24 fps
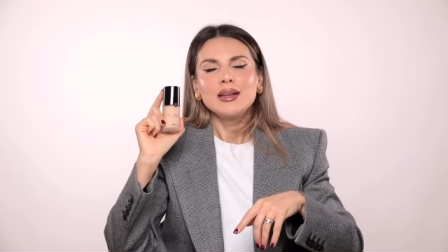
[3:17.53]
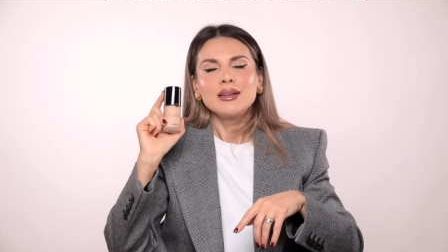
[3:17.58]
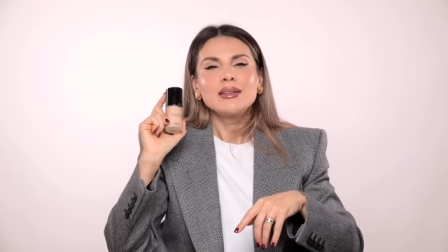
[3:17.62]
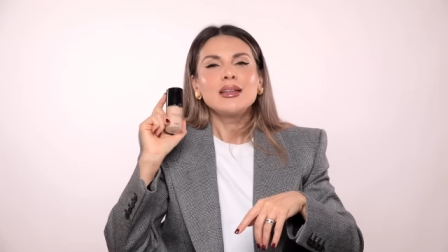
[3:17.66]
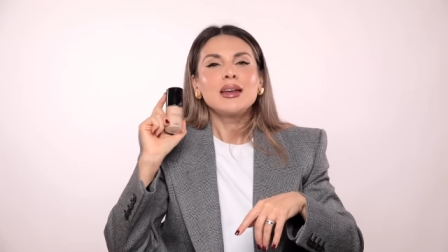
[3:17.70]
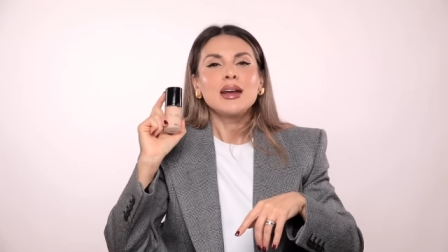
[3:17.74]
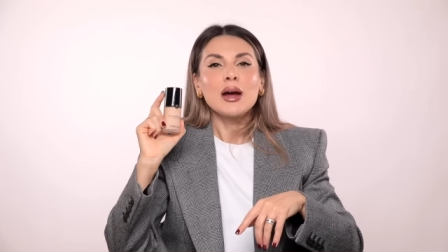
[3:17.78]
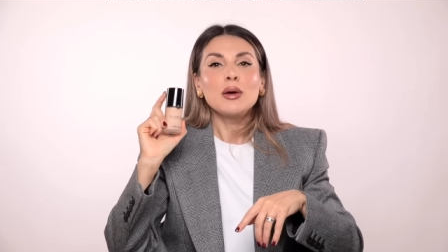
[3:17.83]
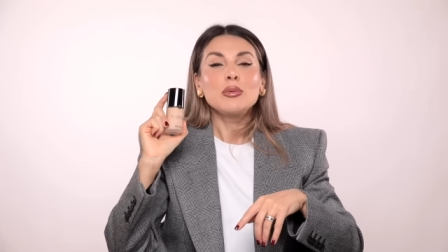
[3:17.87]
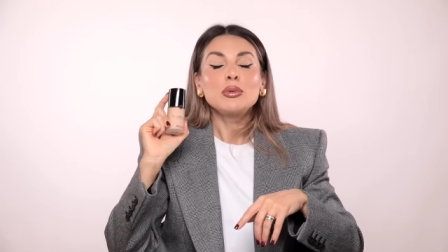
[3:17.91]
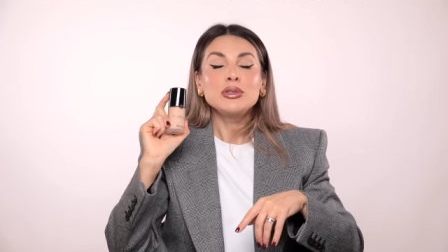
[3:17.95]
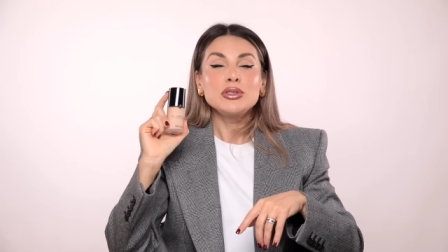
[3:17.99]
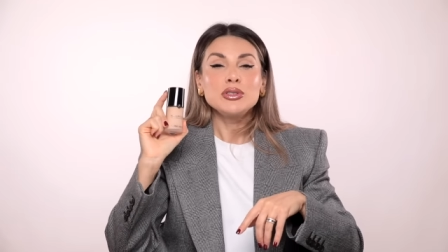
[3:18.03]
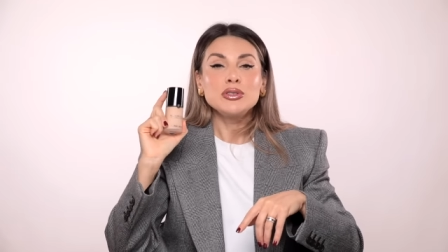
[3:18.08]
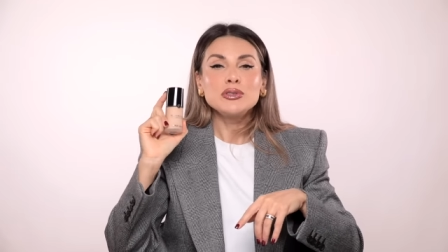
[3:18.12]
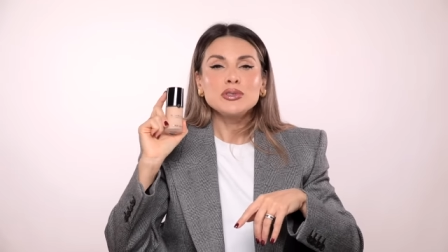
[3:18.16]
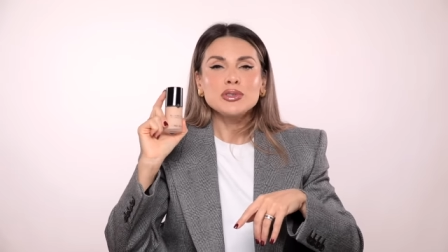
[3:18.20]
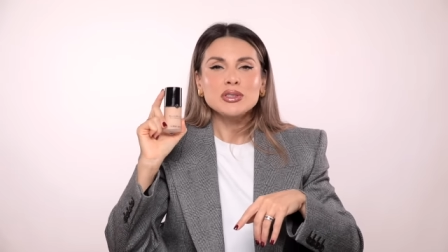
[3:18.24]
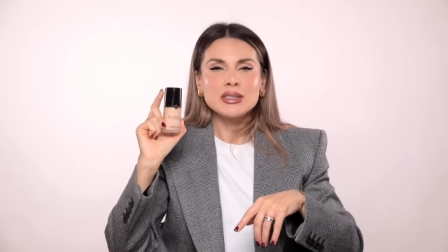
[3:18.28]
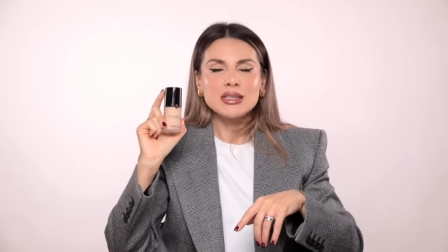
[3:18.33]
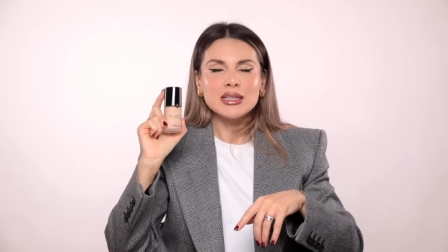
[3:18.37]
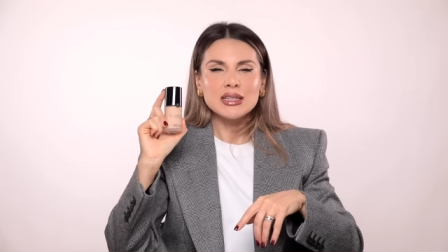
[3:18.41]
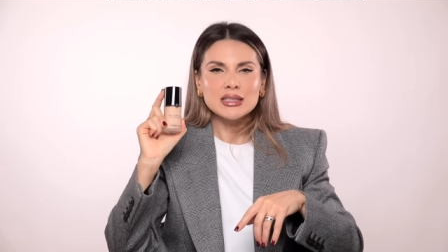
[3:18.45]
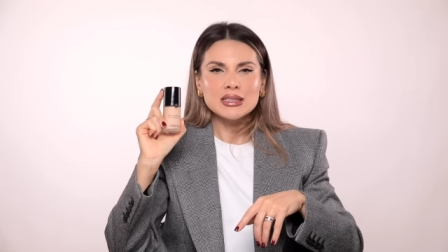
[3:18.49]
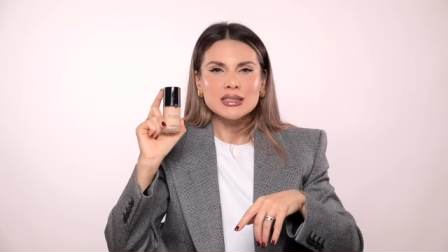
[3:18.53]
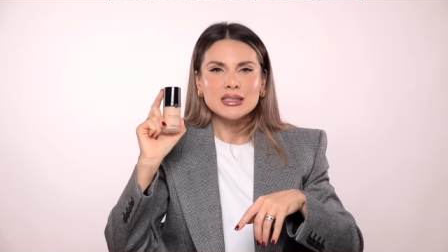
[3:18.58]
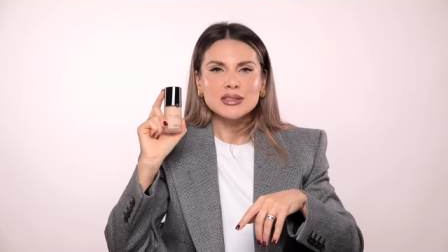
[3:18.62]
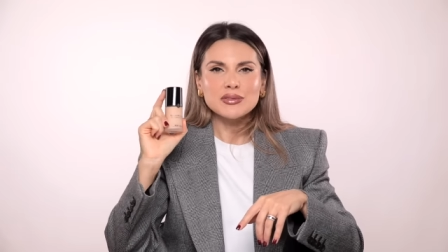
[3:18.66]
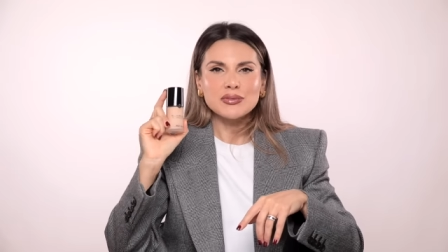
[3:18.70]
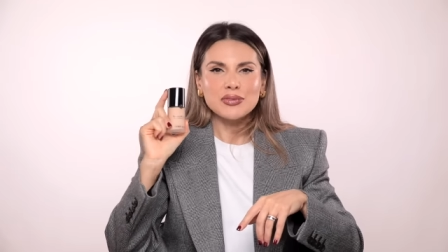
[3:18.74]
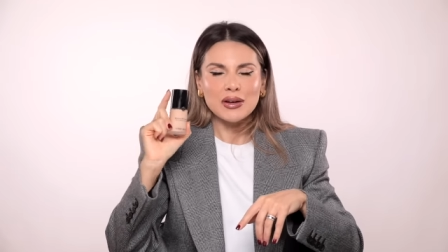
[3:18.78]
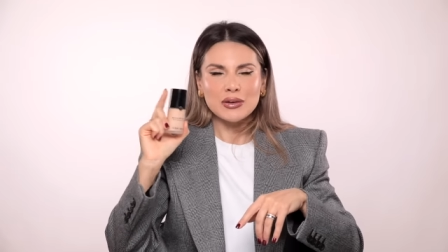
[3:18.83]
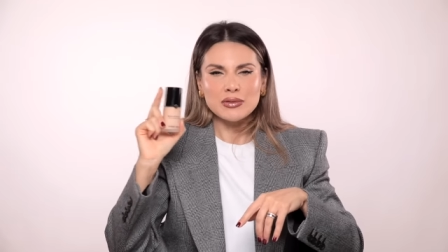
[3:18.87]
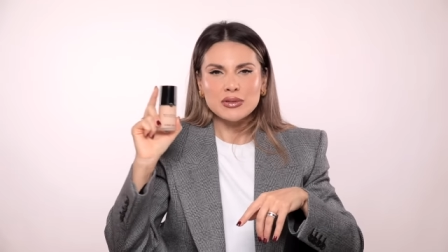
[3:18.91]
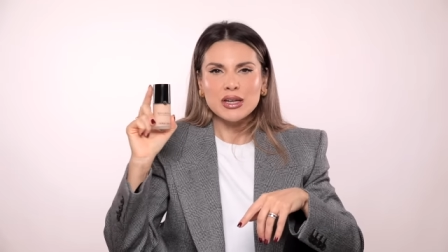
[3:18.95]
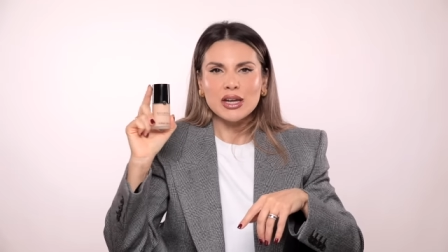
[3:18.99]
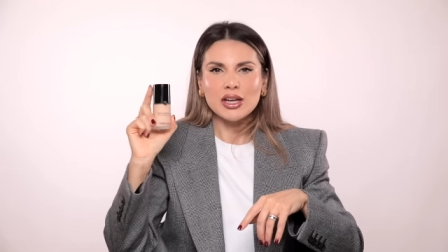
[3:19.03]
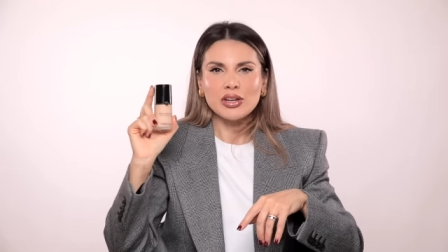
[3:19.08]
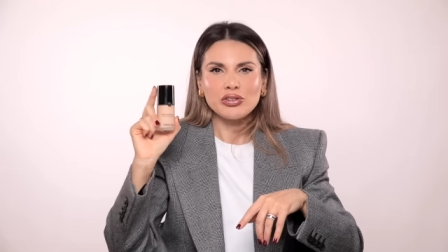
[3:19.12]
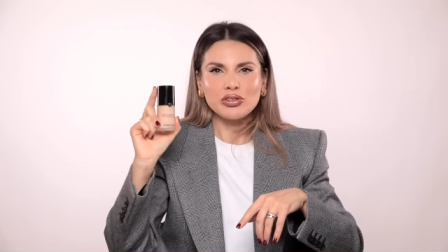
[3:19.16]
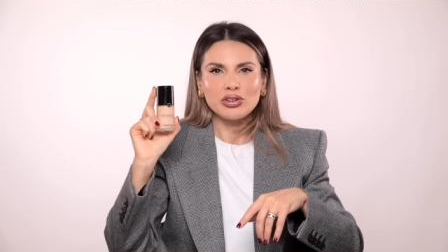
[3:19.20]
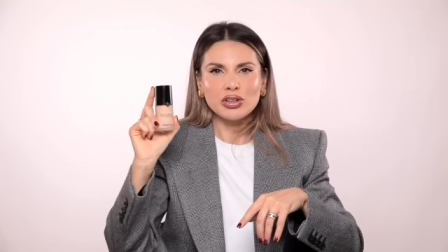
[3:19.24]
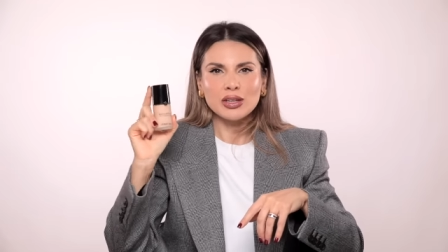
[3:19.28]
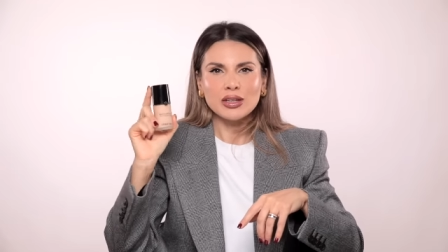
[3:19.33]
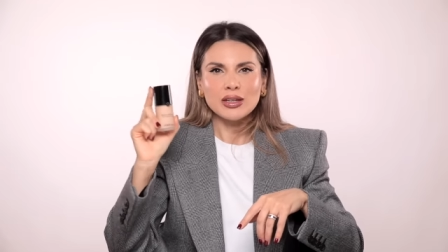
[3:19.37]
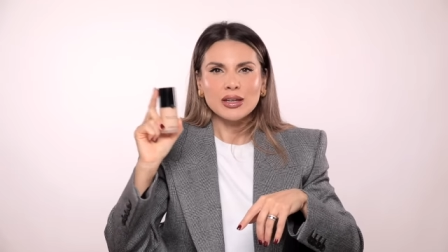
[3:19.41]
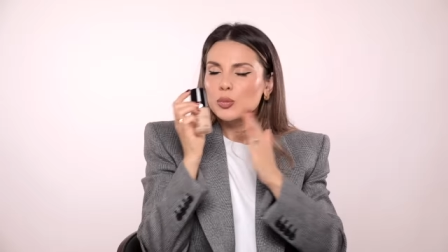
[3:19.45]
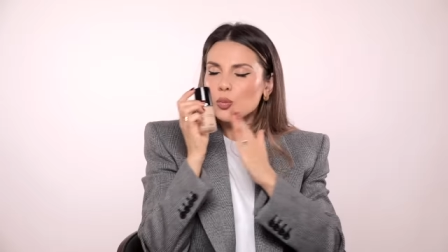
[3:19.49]
that I would use this
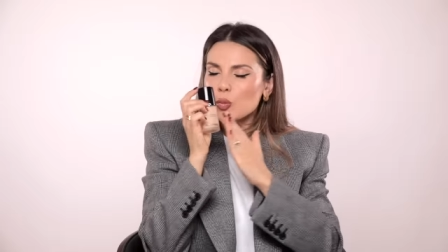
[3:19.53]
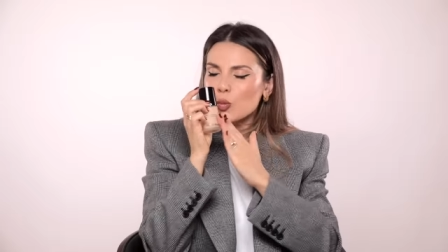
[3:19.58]
foundation.